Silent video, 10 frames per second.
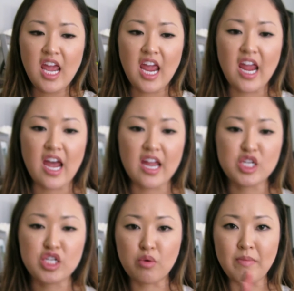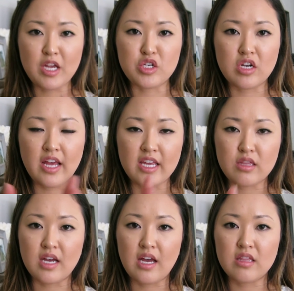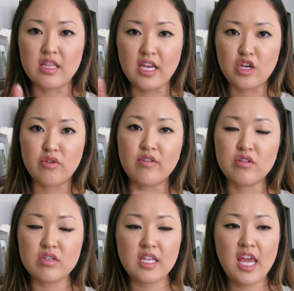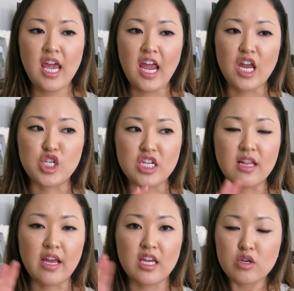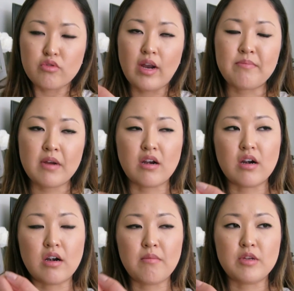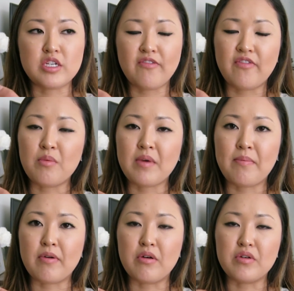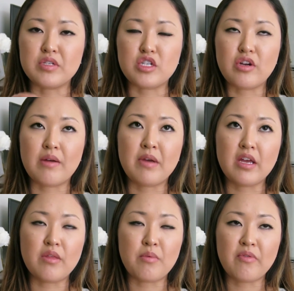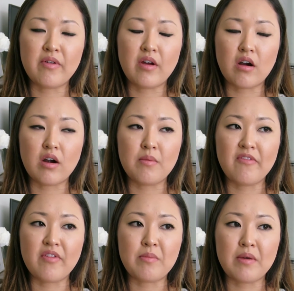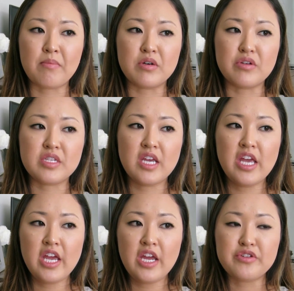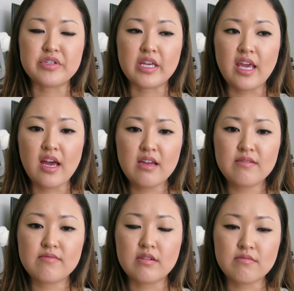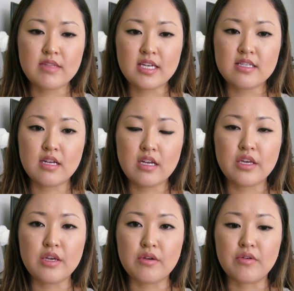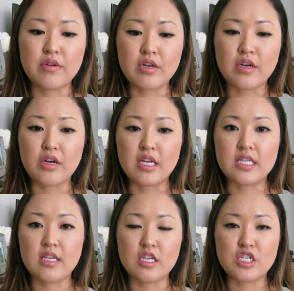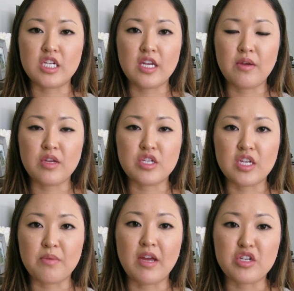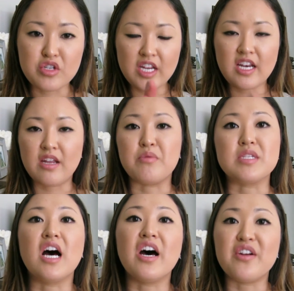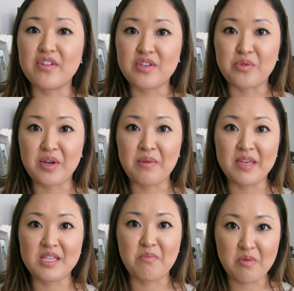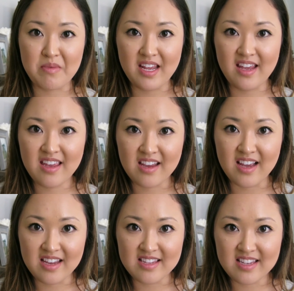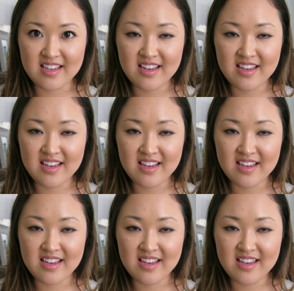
And she'll measure like the intervals, and she like grabbed my arm and she felt my pulse. She grabbed my other arm and felt my pulse. She's like, yeah, no, that's not you, you know. And she measured it, and it was 120 beats per minute, guys.